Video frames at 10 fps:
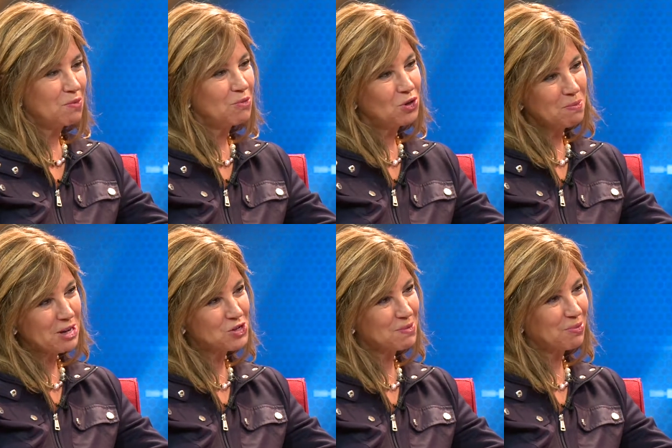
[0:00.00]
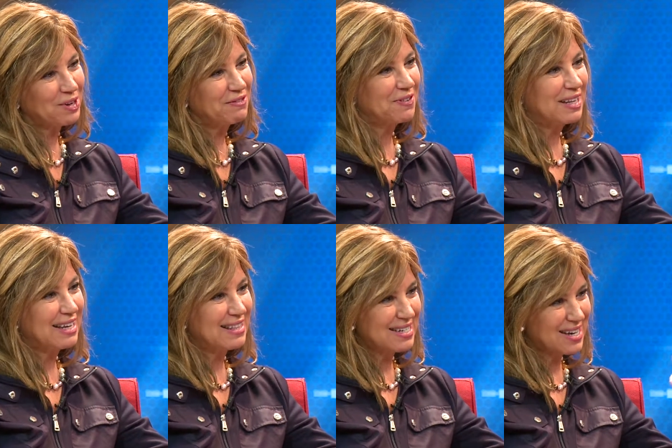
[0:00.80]
You mentioned
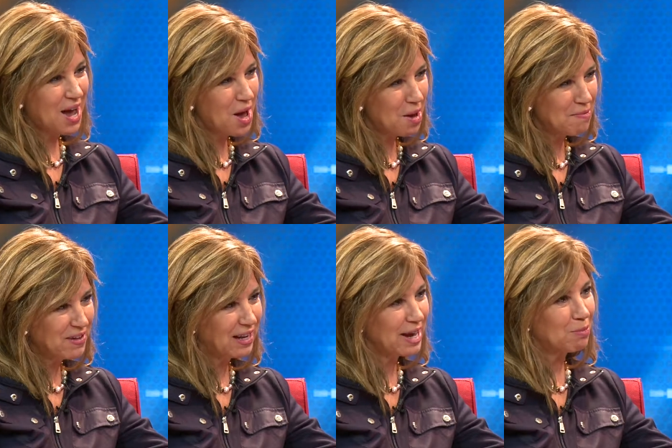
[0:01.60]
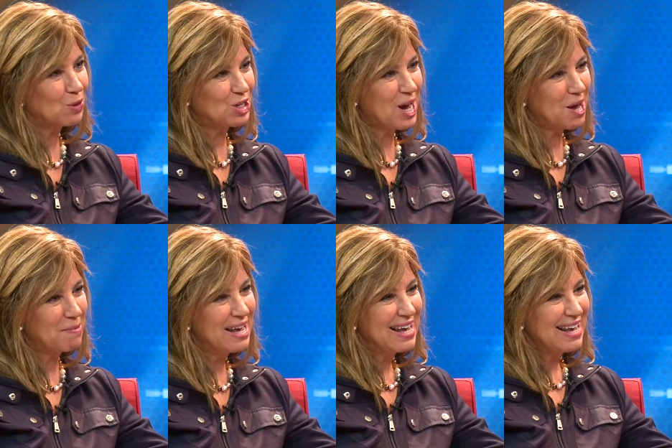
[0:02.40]
briefly the tub, the labor
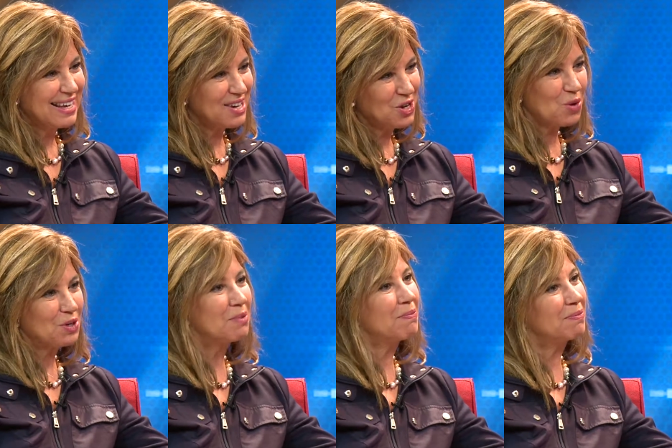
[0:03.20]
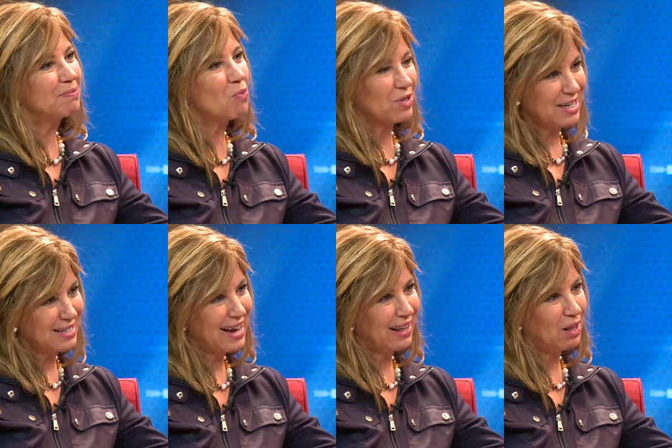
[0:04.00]
tub. Can you go into more
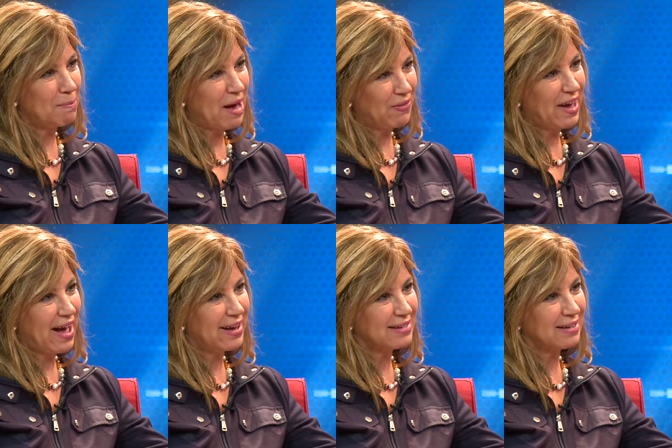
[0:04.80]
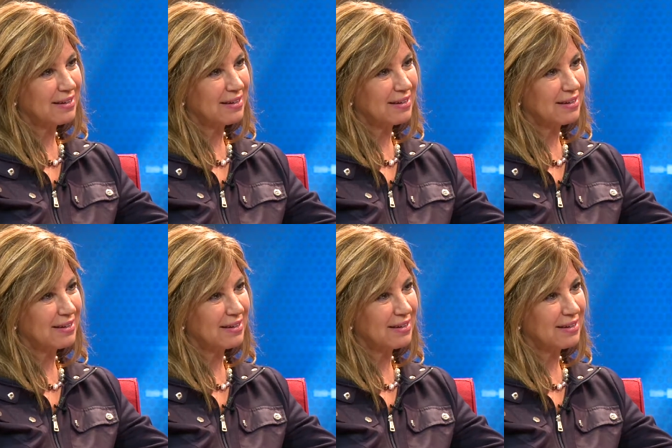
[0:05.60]
detail about that?